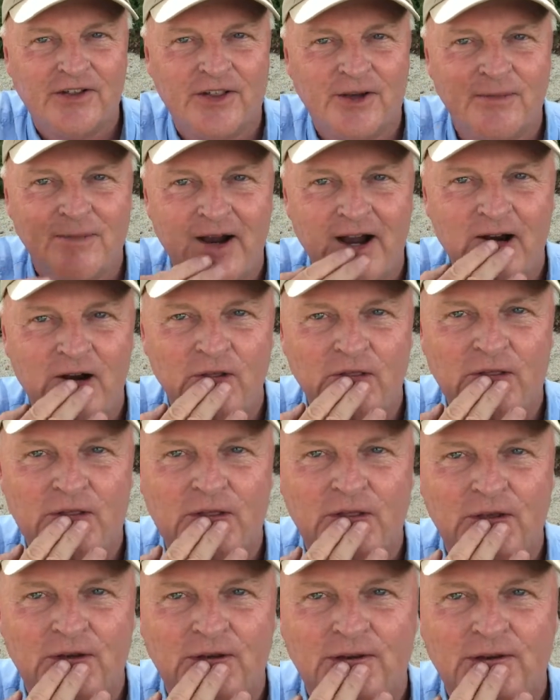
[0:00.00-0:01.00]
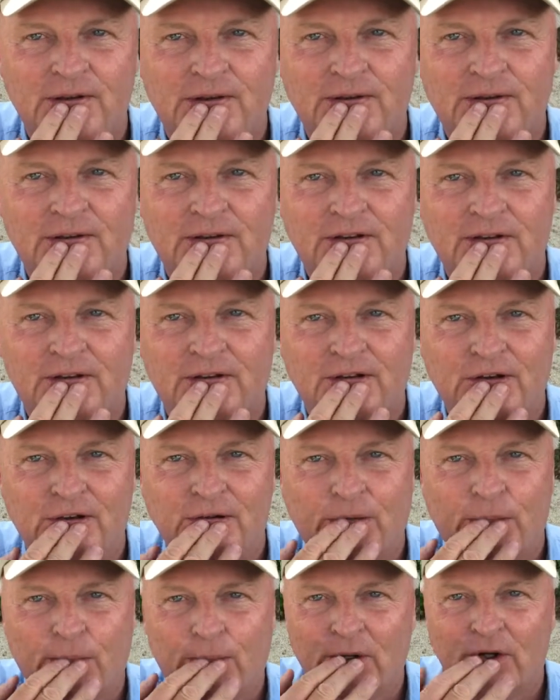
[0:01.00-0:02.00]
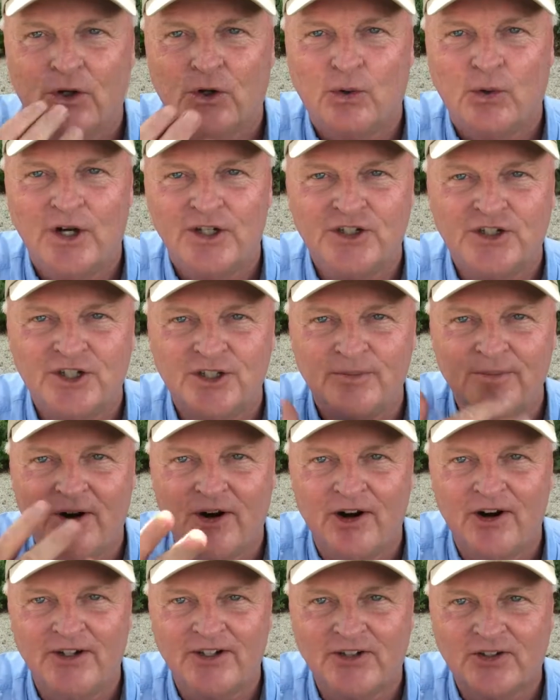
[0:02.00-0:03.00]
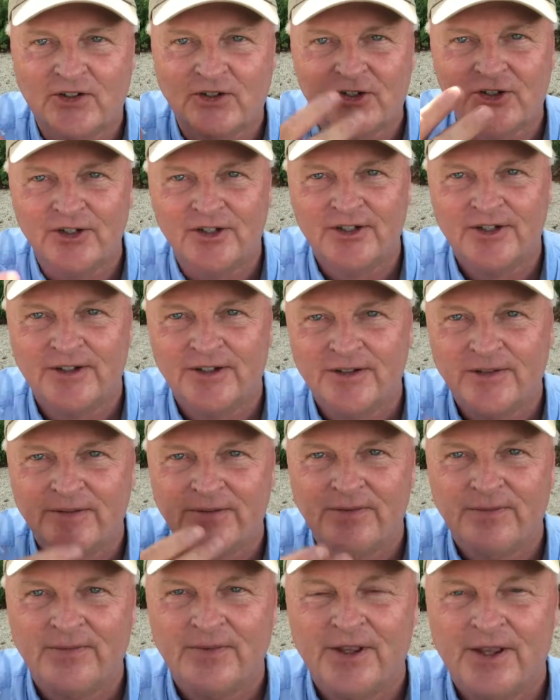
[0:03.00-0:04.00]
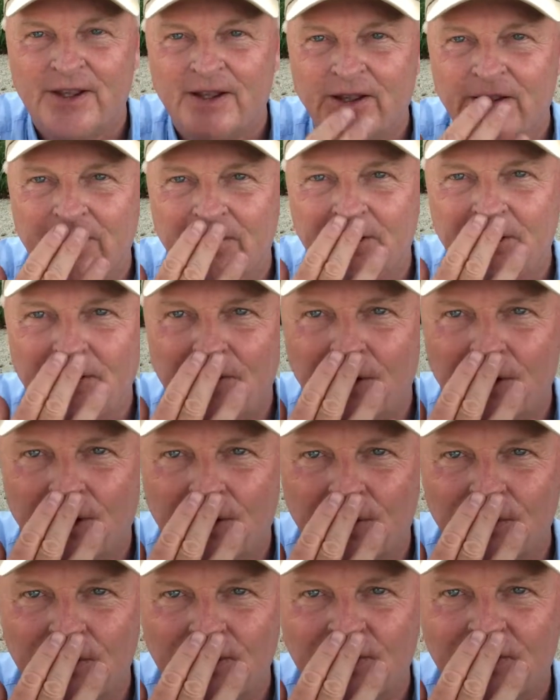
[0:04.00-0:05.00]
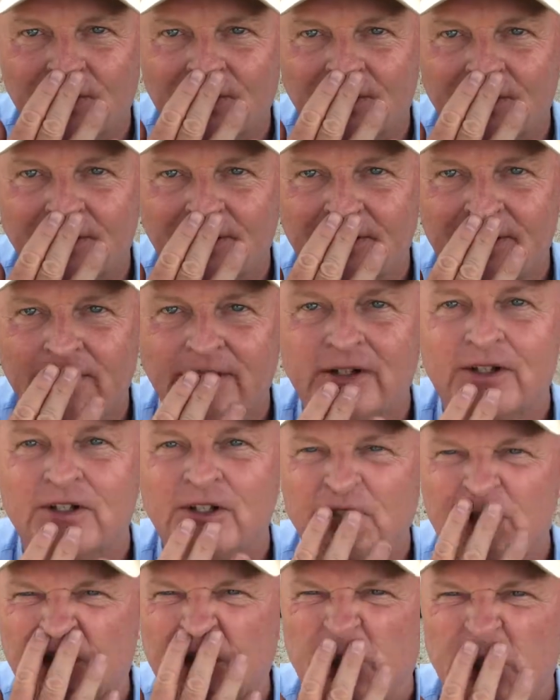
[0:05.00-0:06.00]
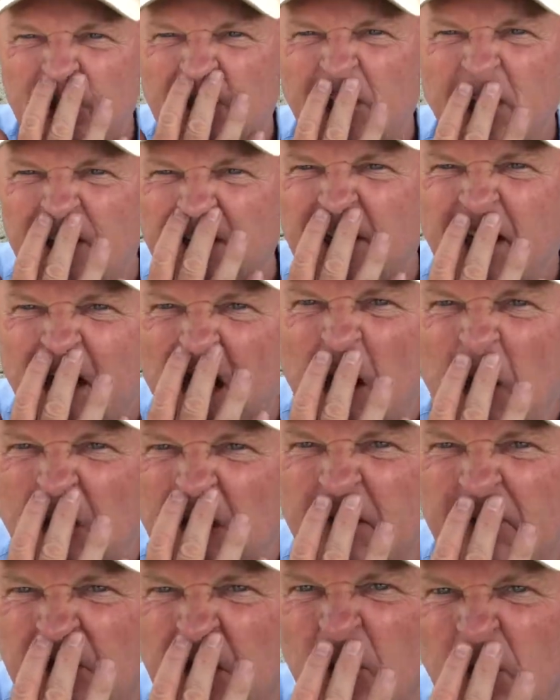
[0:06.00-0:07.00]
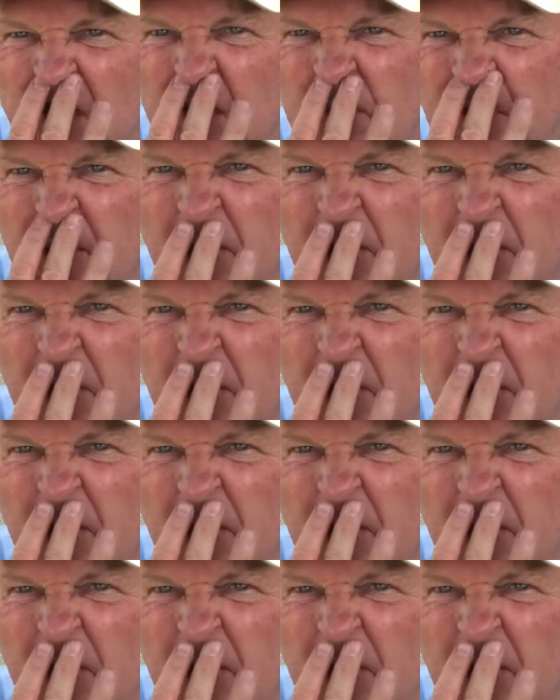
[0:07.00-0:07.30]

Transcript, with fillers: the mouth, question marks, the nose, two-ton car lift going up